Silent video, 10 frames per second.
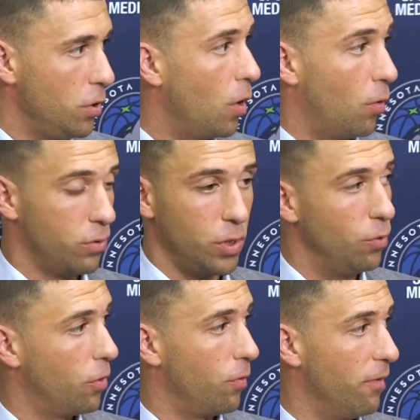you know,
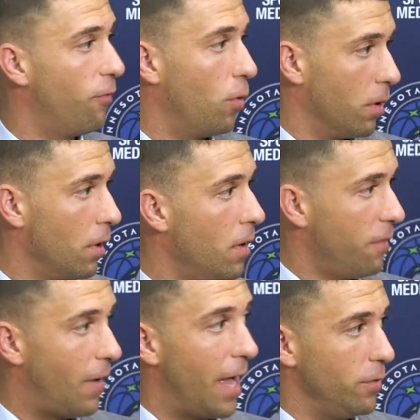2, 3, 4,
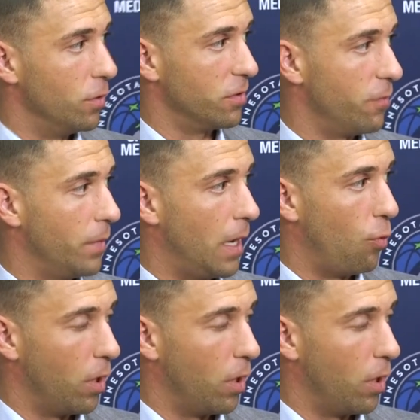5 years from now,